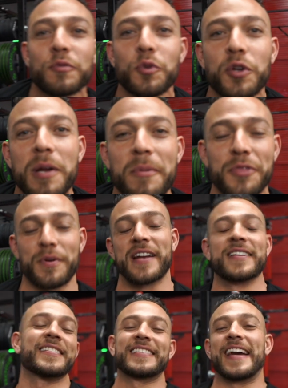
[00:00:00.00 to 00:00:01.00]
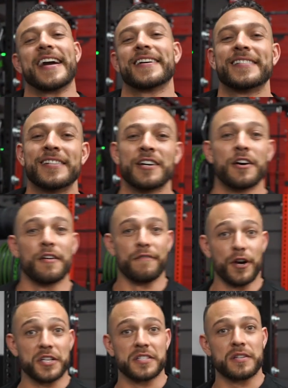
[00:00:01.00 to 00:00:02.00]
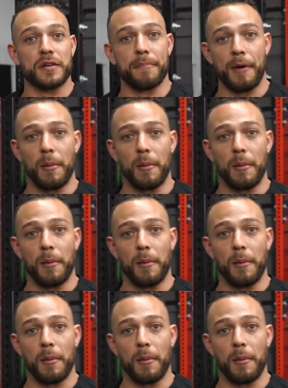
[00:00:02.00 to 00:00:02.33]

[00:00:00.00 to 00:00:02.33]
rule number three, okay. First,